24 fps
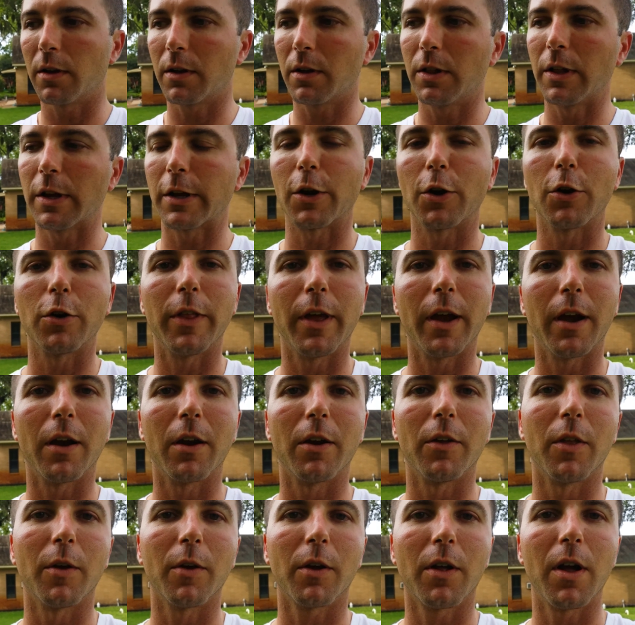clicker
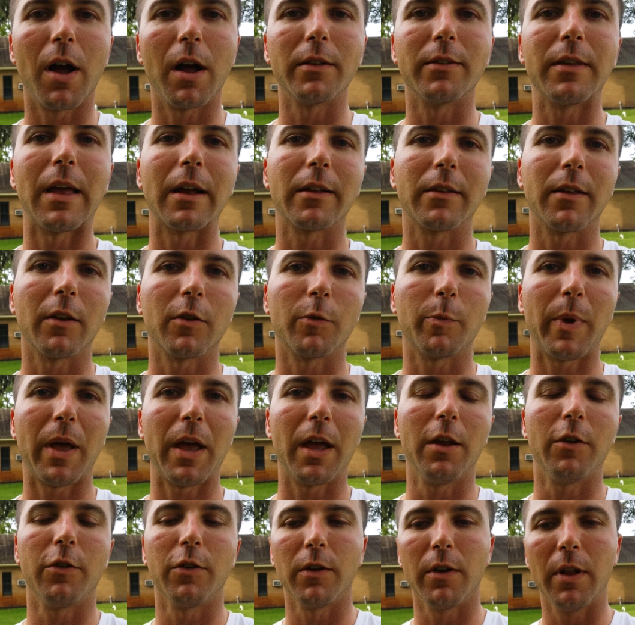there, the Contact Us
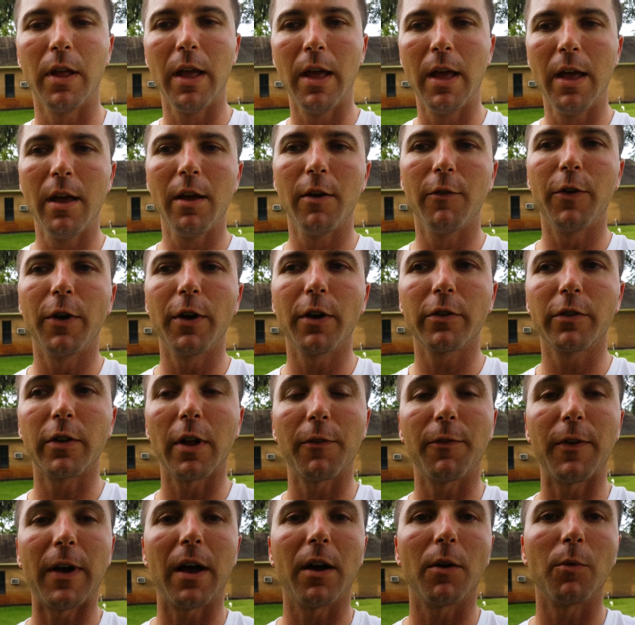page, and fill your
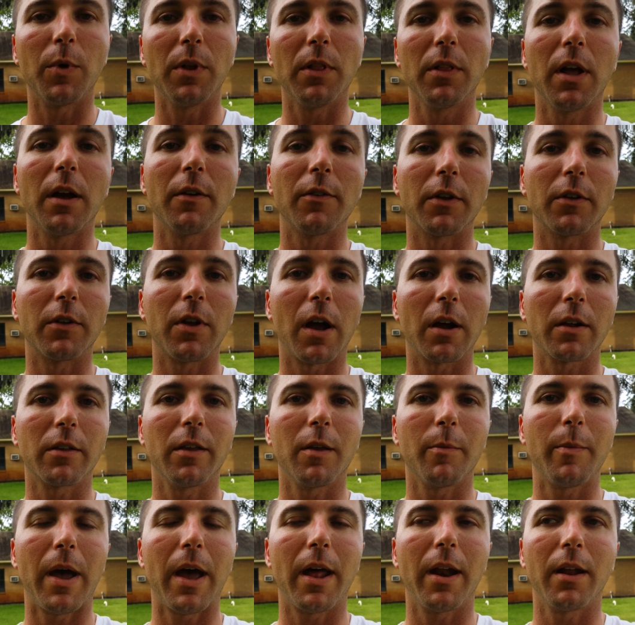stuff out. We'd love to talk to
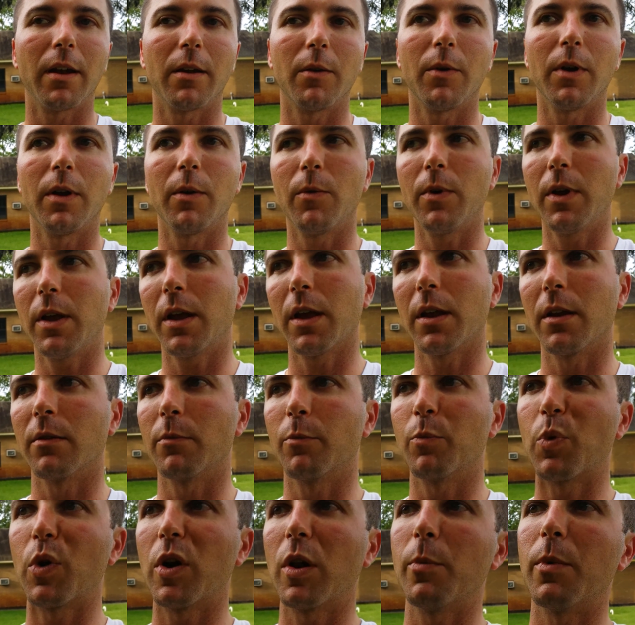you about it. We
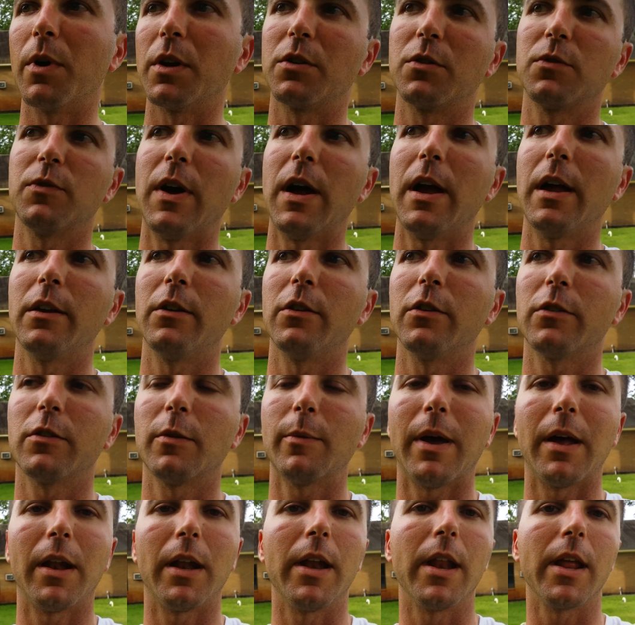can pretty much find just
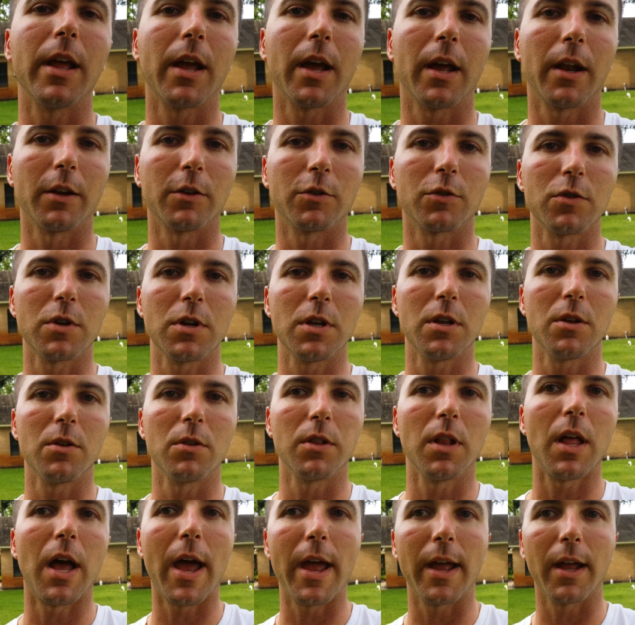about any kind of tree
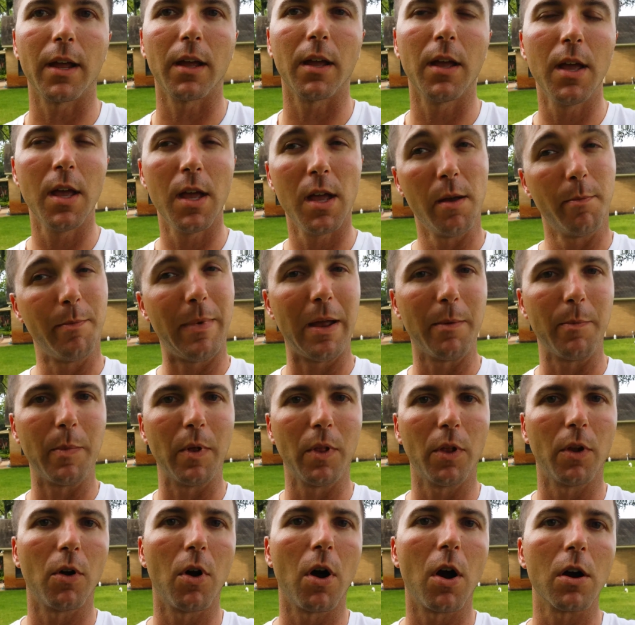you'd like. It might be
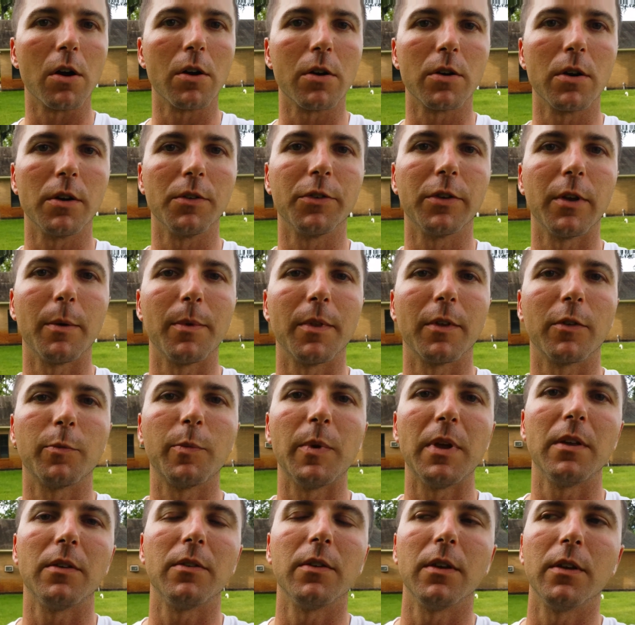a little harder on some of the
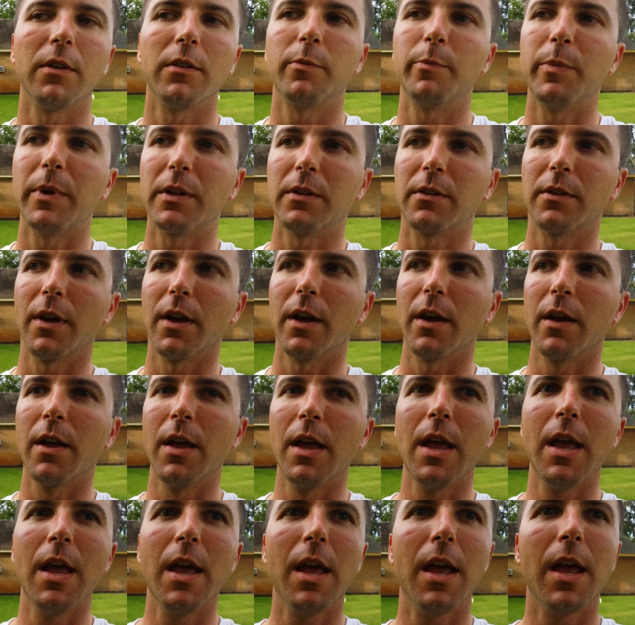species, but
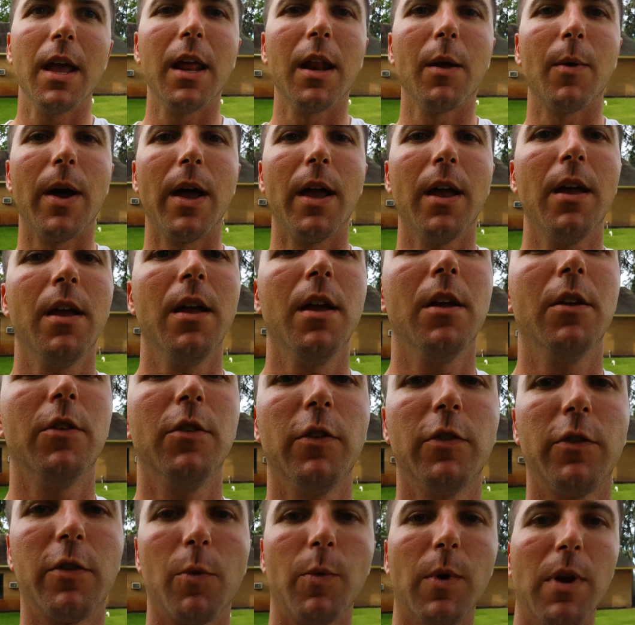anyway, just to